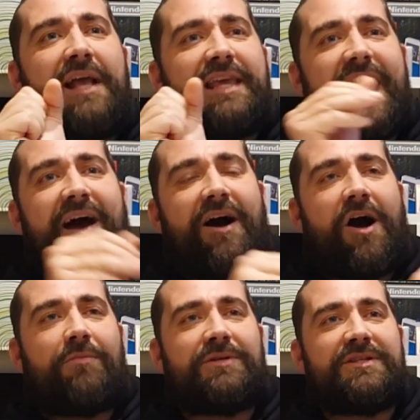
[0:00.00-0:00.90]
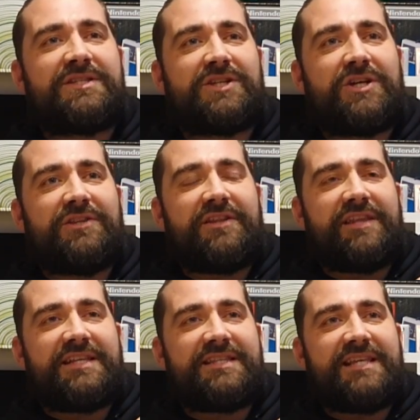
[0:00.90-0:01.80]
Yeah, I'm concerned that
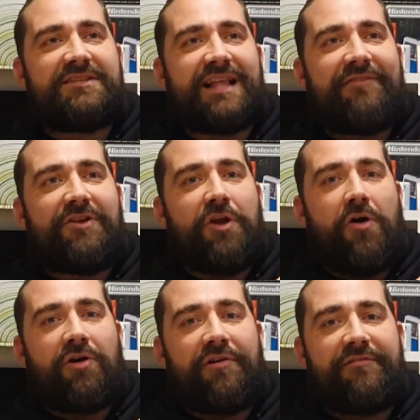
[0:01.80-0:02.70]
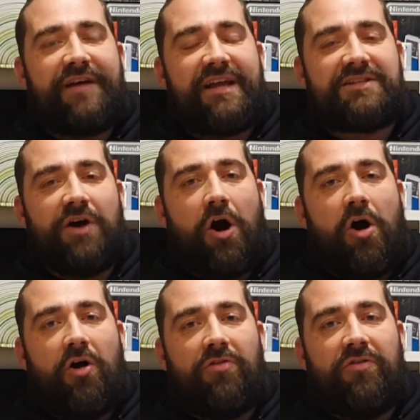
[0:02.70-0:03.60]
this will have a knock-on effect
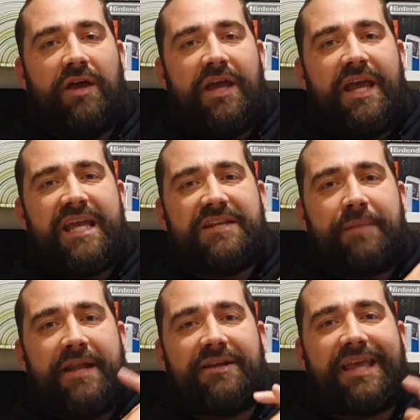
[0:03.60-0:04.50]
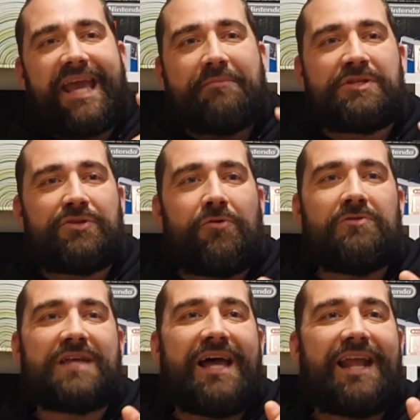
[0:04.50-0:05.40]
on independent game
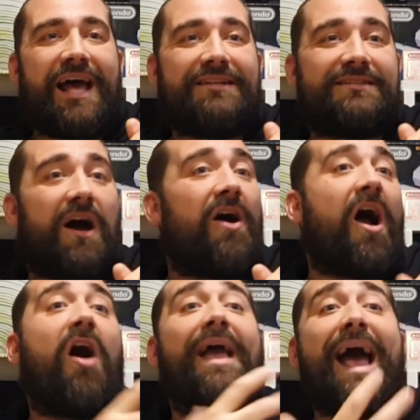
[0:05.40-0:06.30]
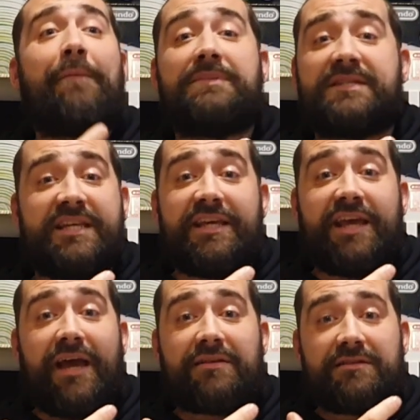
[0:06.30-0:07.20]
stores, and I am
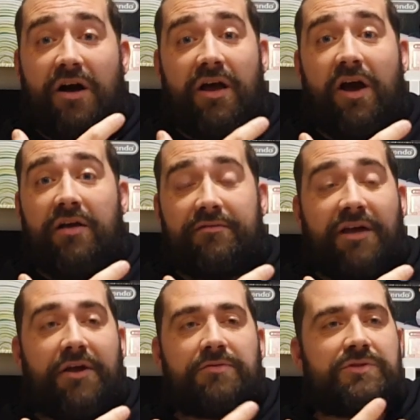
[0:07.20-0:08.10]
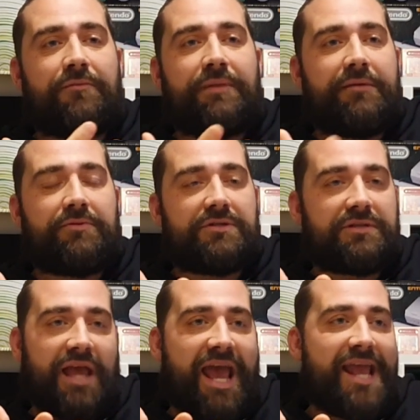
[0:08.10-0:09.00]
CEX. I know some people just
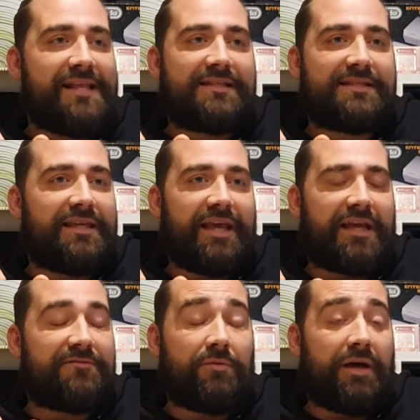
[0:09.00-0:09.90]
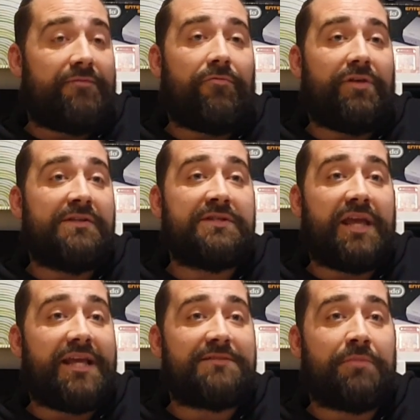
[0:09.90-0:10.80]
hate CEX for whatever reason
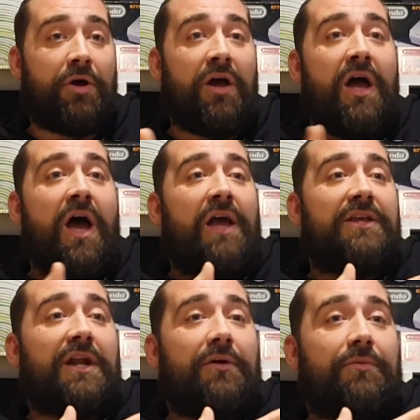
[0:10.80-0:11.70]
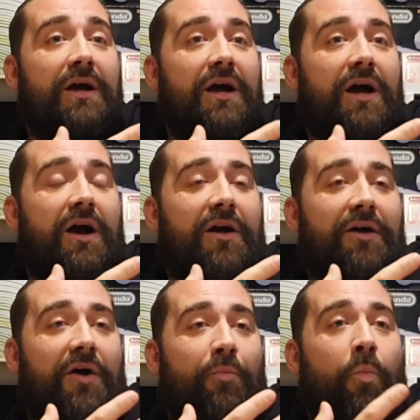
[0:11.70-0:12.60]
it is, but you know,
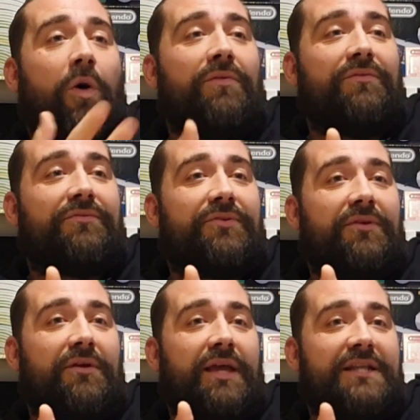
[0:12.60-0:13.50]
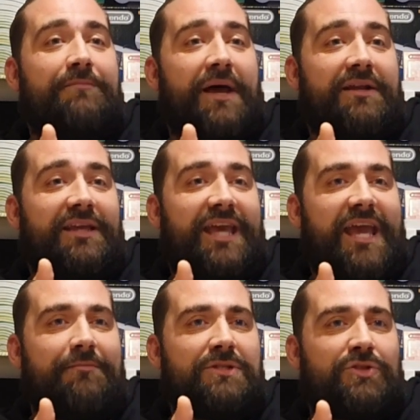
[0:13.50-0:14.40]
I want independent
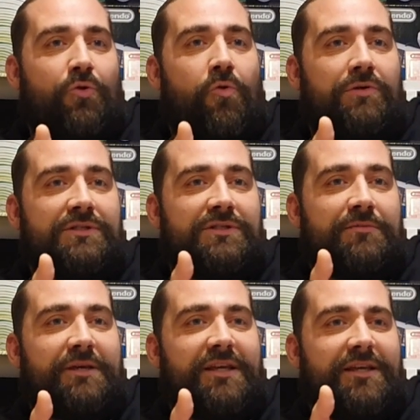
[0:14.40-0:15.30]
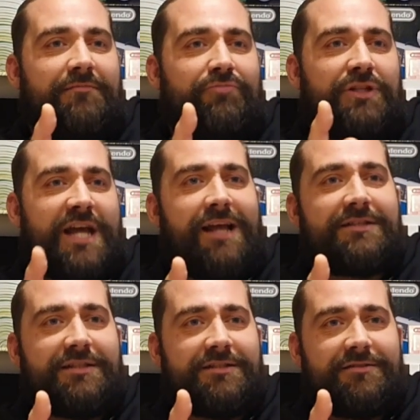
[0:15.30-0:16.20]
game stores to be
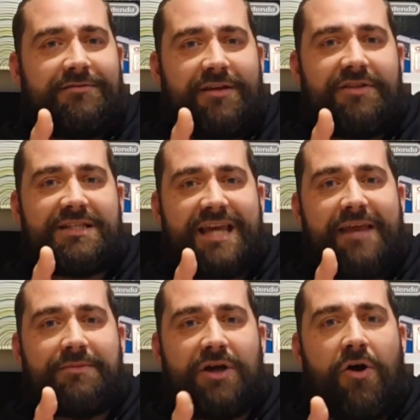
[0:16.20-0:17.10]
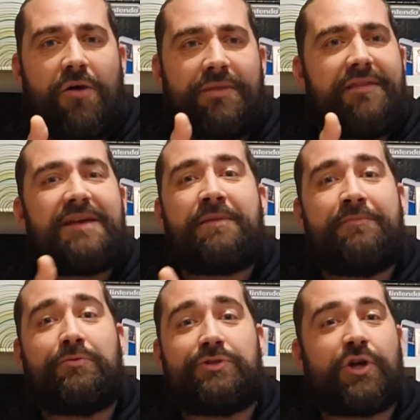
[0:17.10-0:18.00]
protected at the same time. That they're
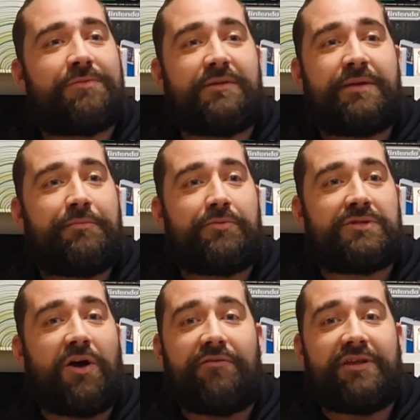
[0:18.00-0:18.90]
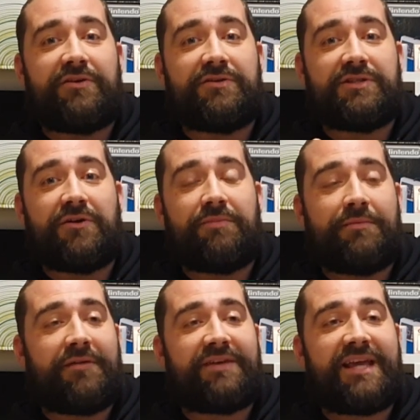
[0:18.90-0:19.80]
people's jobs, they're people's livelihoods, you know,
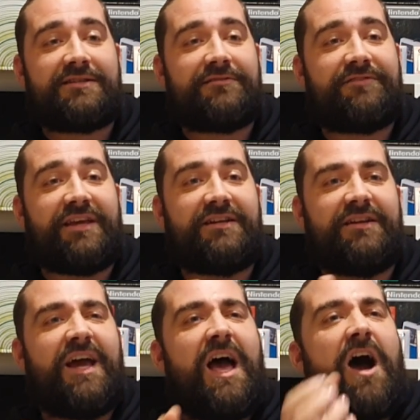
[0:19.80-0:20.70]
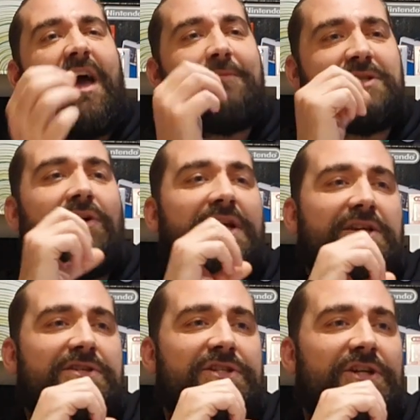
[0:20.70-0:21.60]
people have kids to feed, and I am slightly
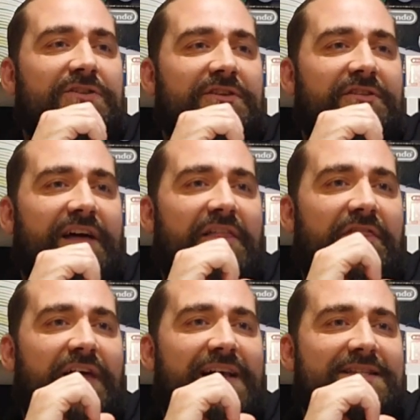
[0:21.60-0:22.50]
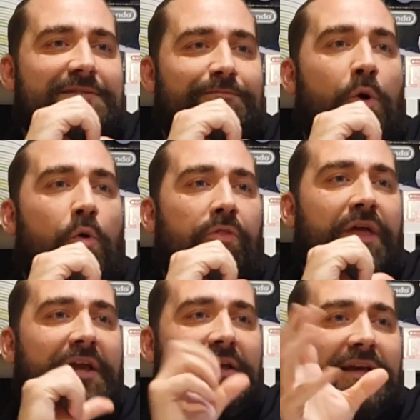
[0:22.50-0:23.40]
concerned that small
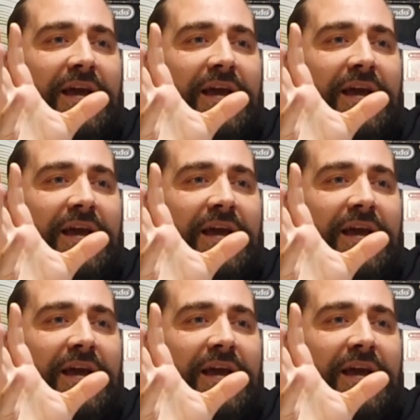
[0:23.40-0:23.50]
thing,